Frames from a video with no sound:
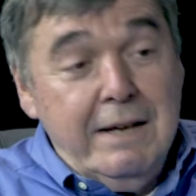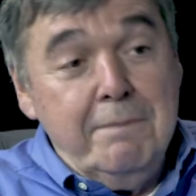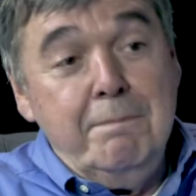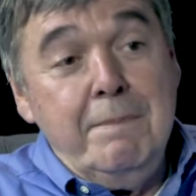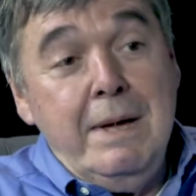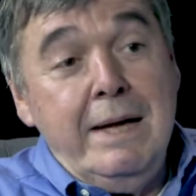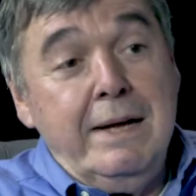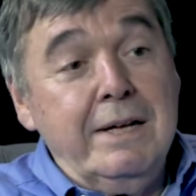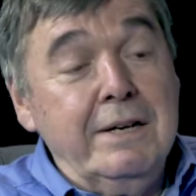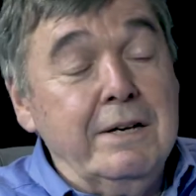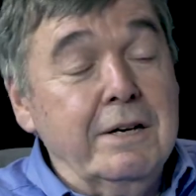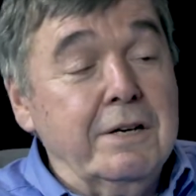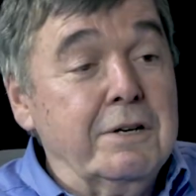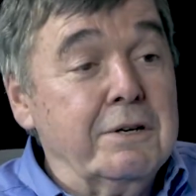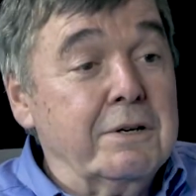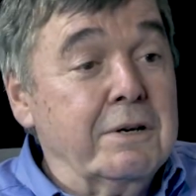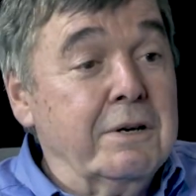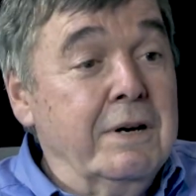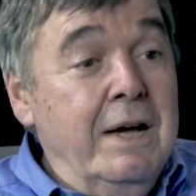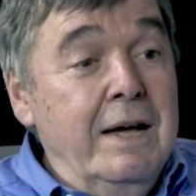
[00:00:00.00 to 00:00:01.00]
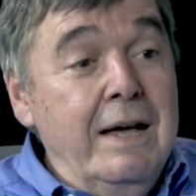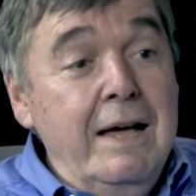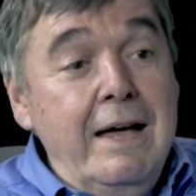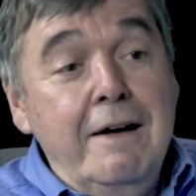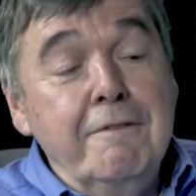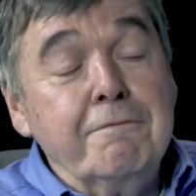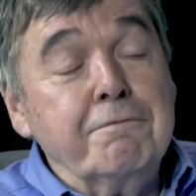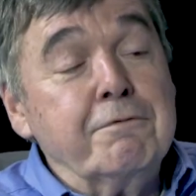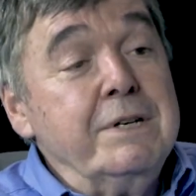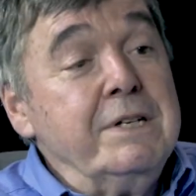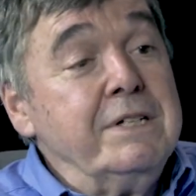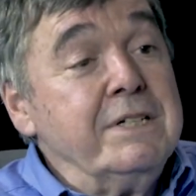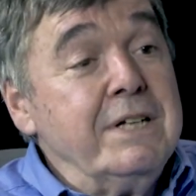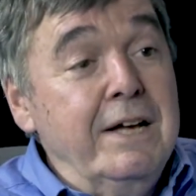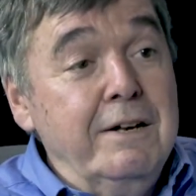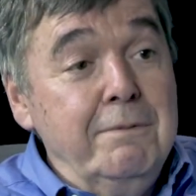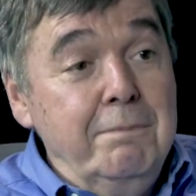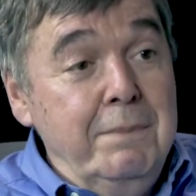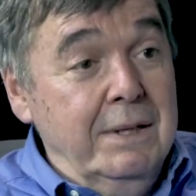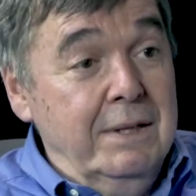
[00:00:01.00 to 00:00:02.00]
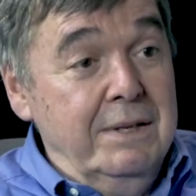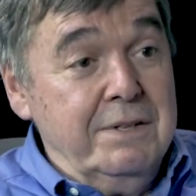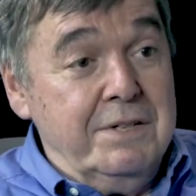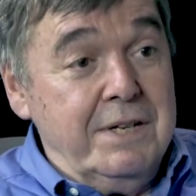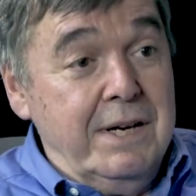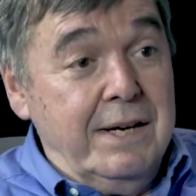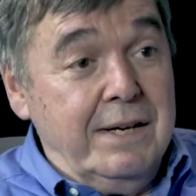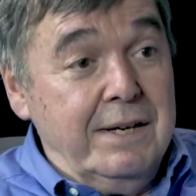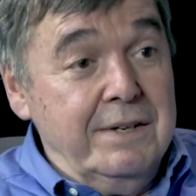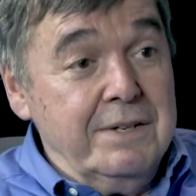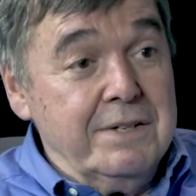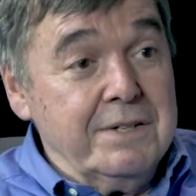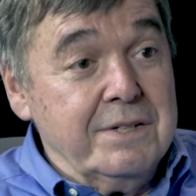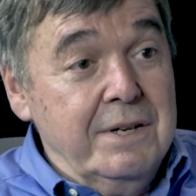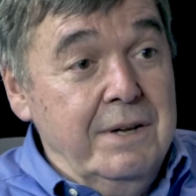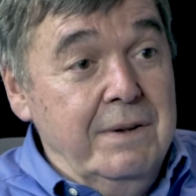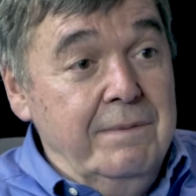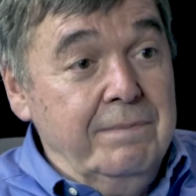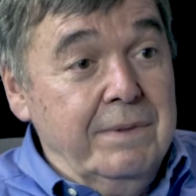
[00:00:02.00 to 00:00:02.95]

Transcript: can make it occur every 10 milliseconds.